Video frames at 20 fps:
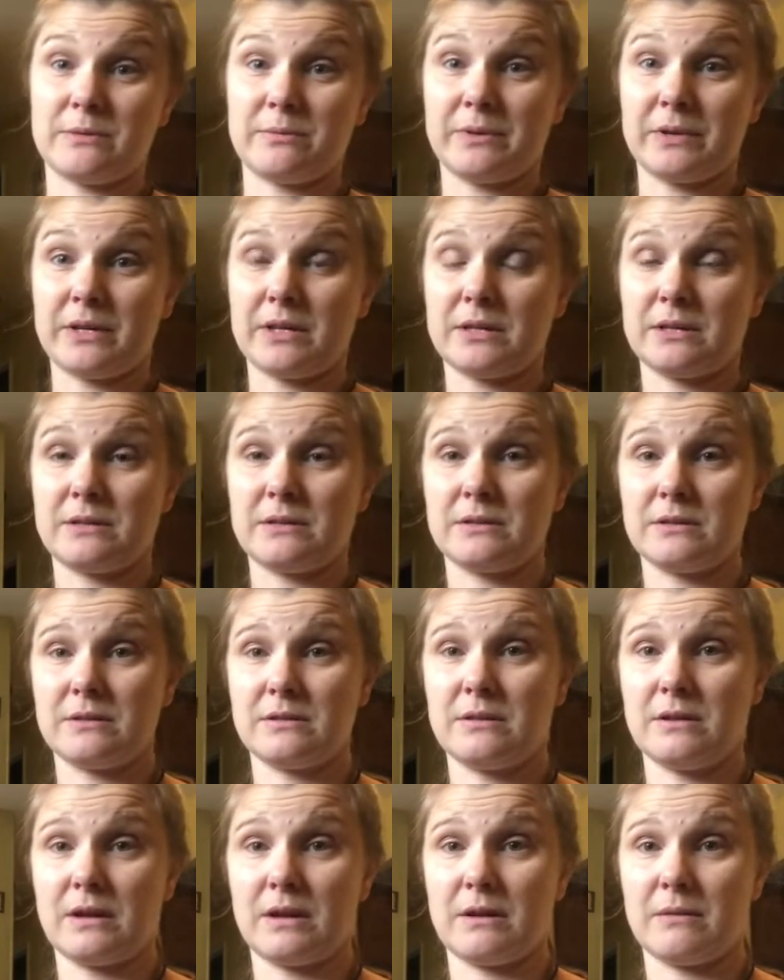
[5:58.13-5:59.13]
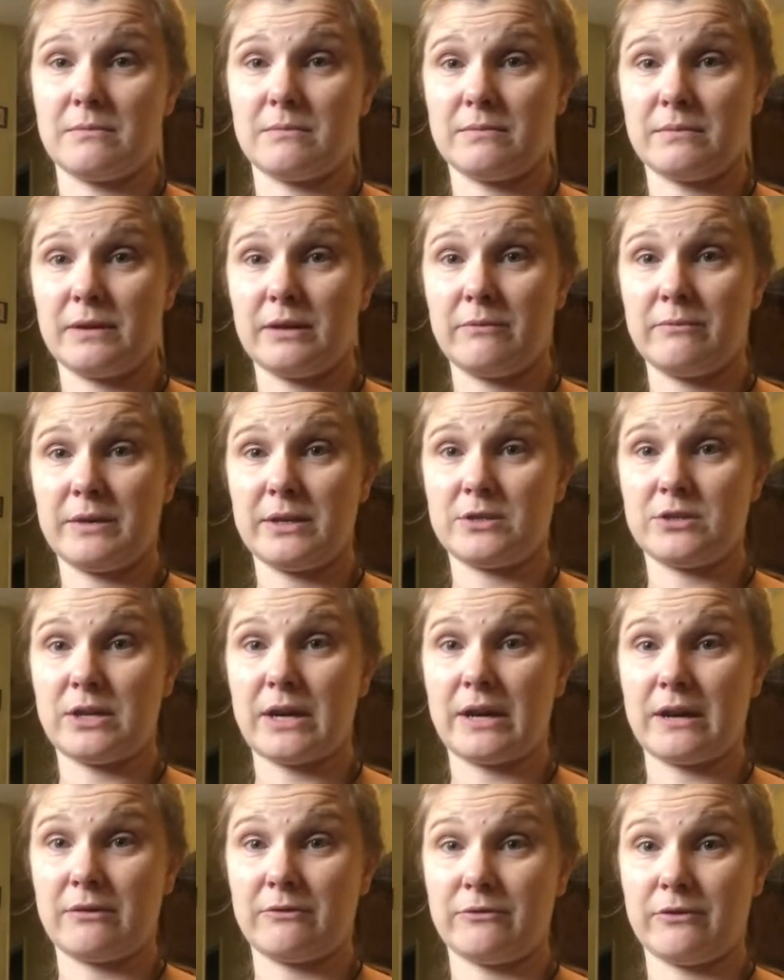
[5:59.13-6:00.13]
please give me a shout
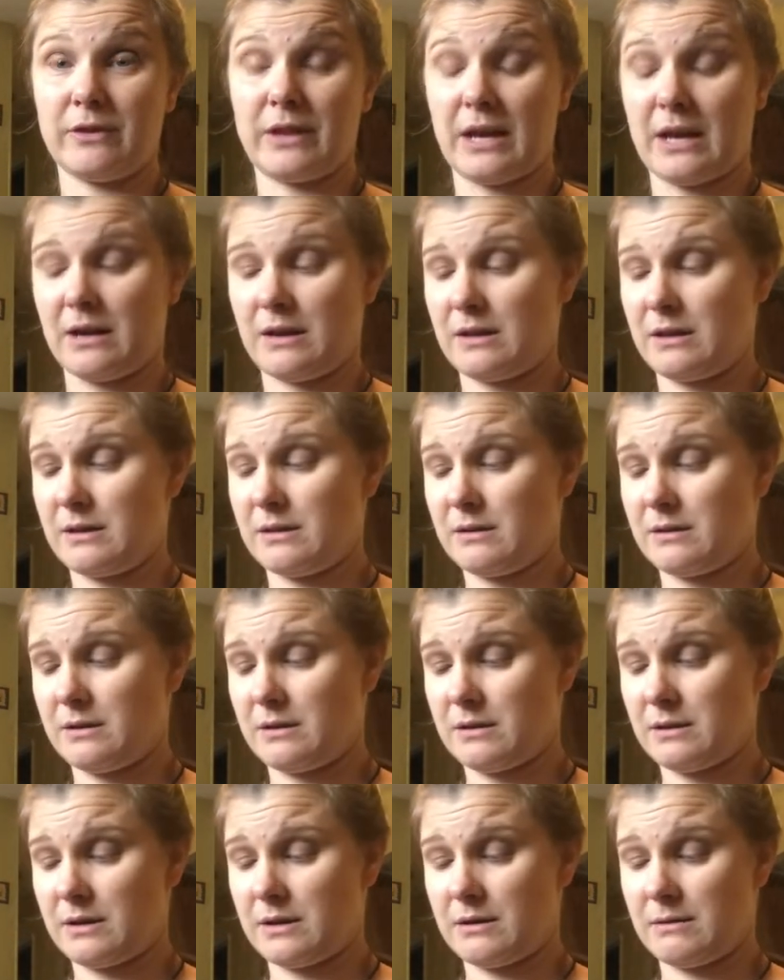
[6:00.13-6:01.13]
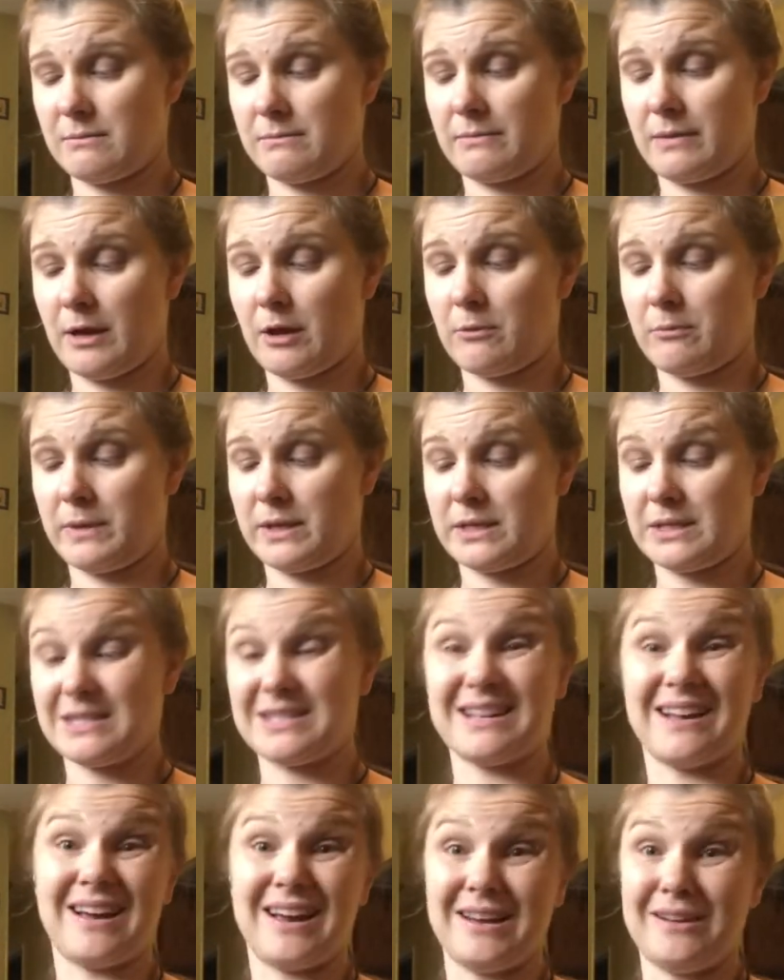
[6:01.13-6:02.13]
out for that. Help me
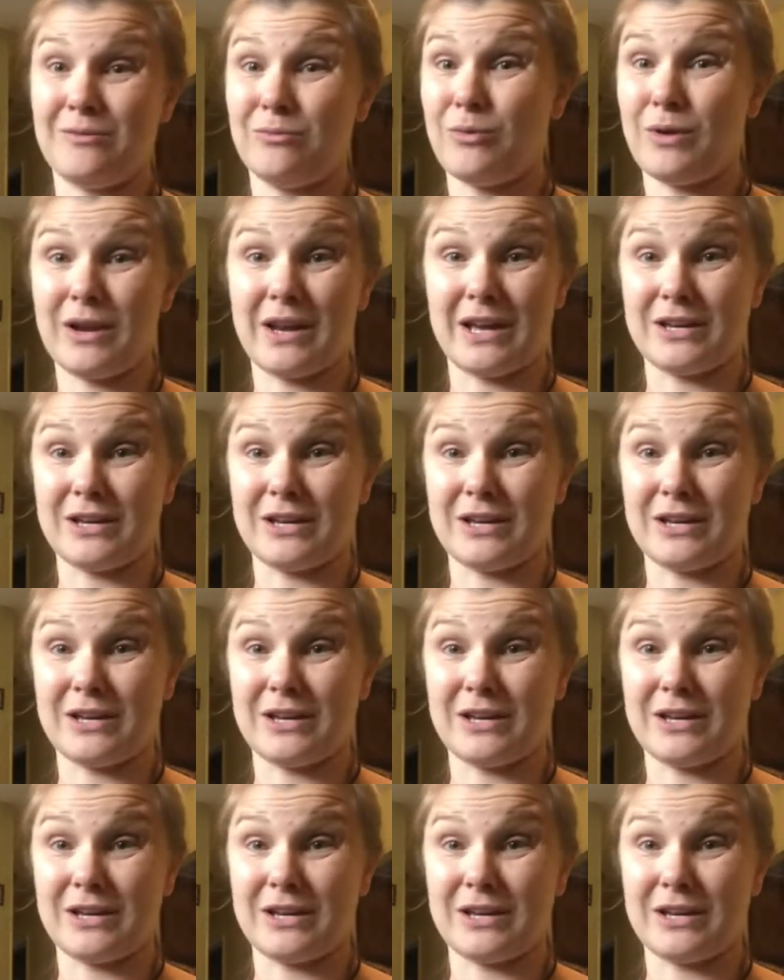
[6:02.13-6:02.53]
decide what I